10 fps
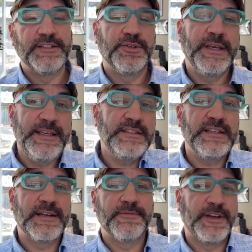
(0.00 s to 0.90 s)
So he's
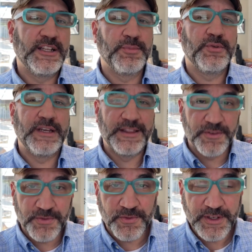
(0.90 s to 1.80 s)
not available in
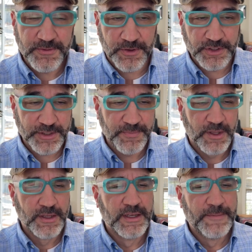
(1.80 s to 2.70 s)
the free version.
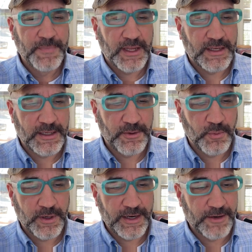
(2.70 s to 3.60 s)

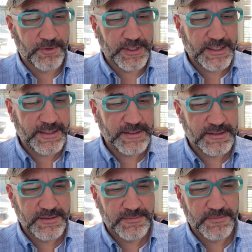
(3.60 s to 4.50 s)
Wherever it
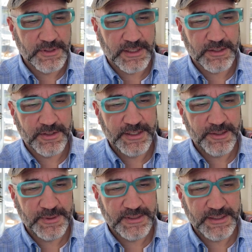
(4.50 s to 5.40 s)
is, and click on
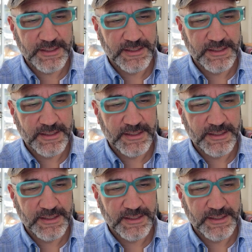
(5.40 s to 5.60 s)
him and see.